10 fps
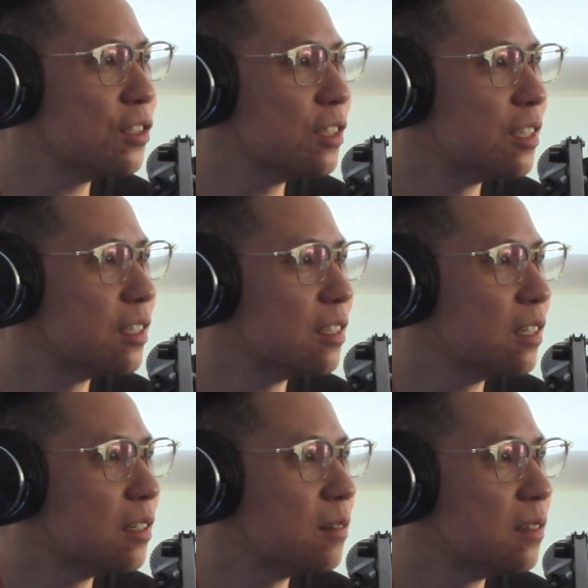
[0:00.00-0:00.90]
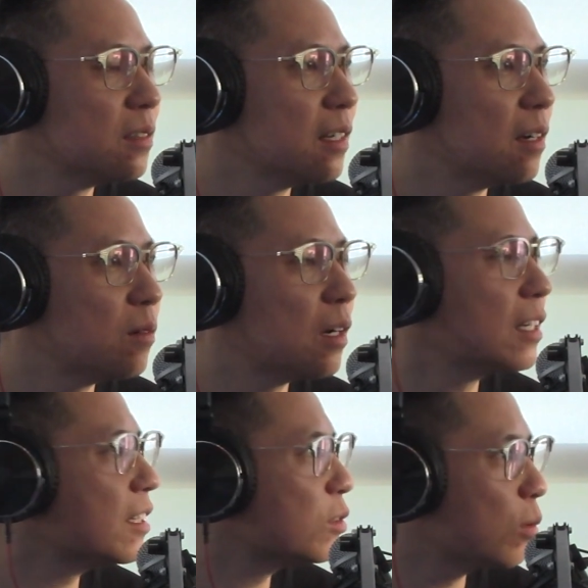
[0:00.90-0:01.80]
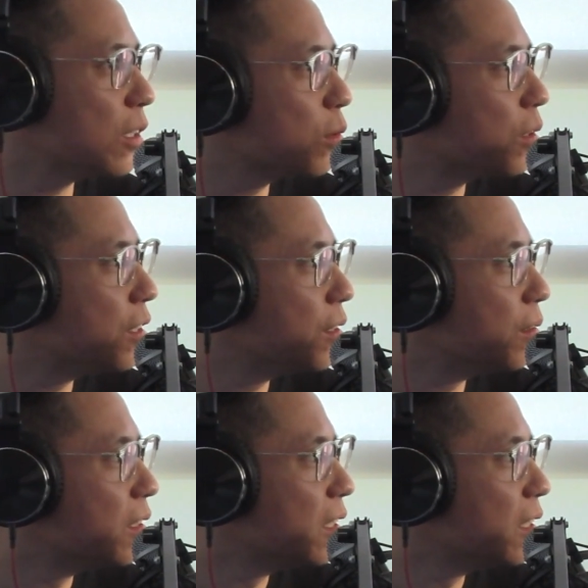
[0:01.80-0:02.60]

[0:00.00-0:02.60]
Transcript: year, I guess 2022.